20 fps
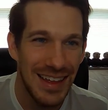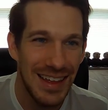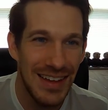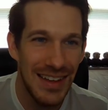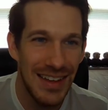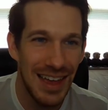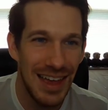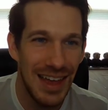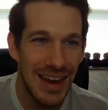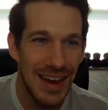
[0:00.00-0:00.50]

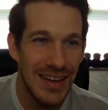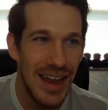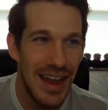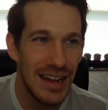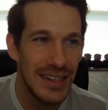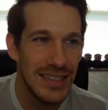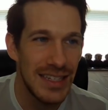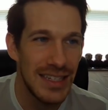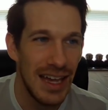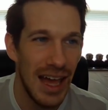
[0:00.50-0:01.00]
Okay,
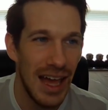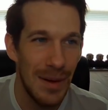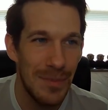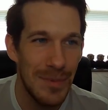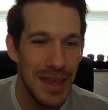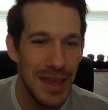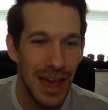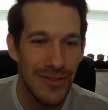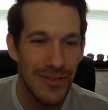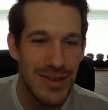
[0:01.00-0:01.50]
next
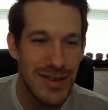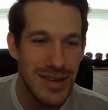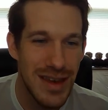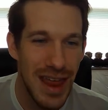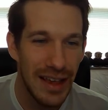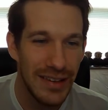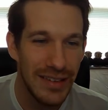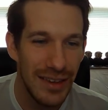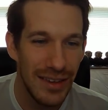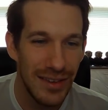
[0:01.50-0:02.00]
up we have
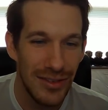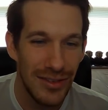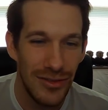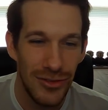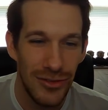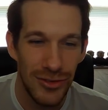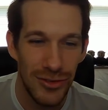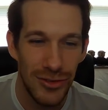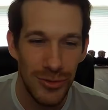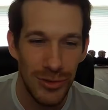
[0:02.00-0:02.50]
Ness's
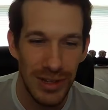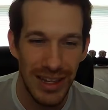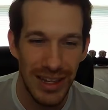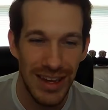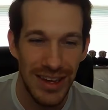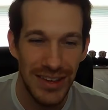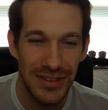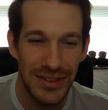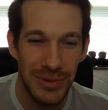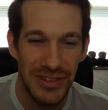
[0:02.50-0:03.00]

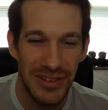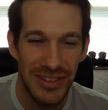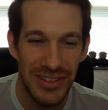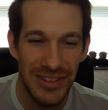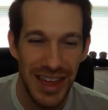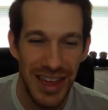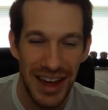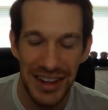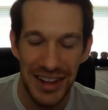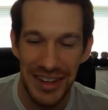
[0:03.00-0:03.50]
Julius, which is
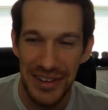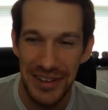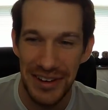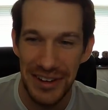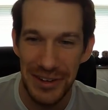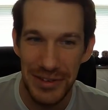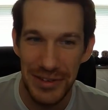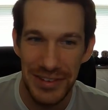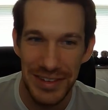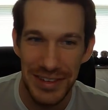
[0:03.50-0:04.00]
not a
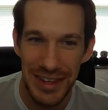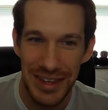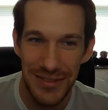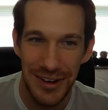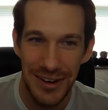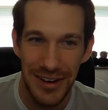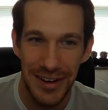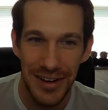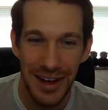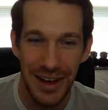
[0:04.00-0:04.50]
unit you see
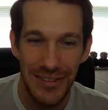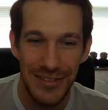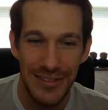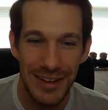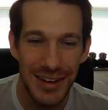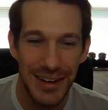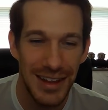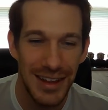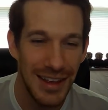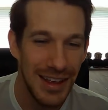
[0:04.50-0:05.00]
very
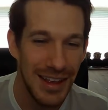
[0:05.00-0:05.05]
often.